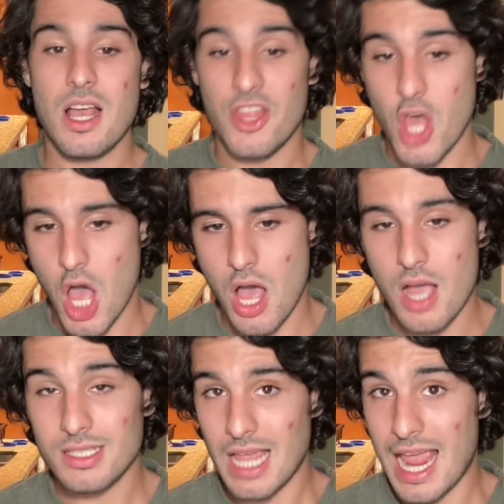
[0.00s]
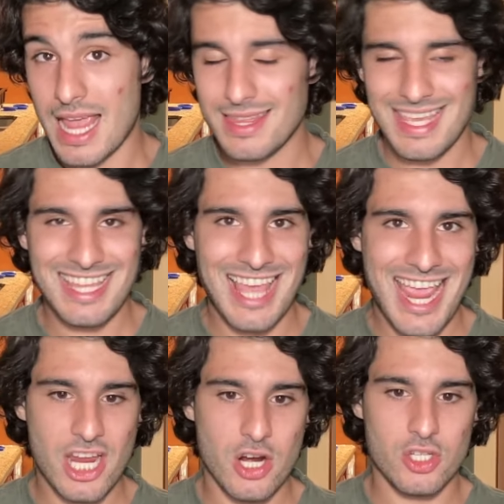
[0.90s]
the Hawks and the
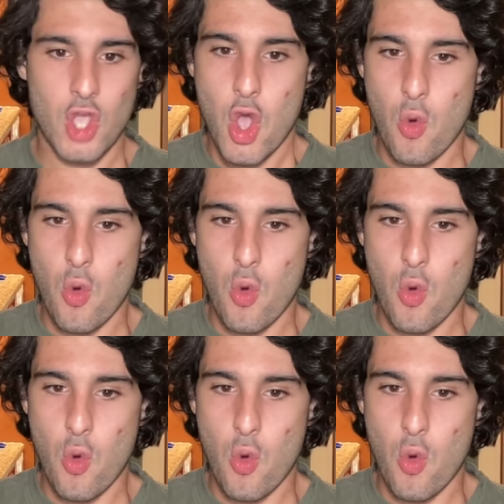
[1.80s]
Lakers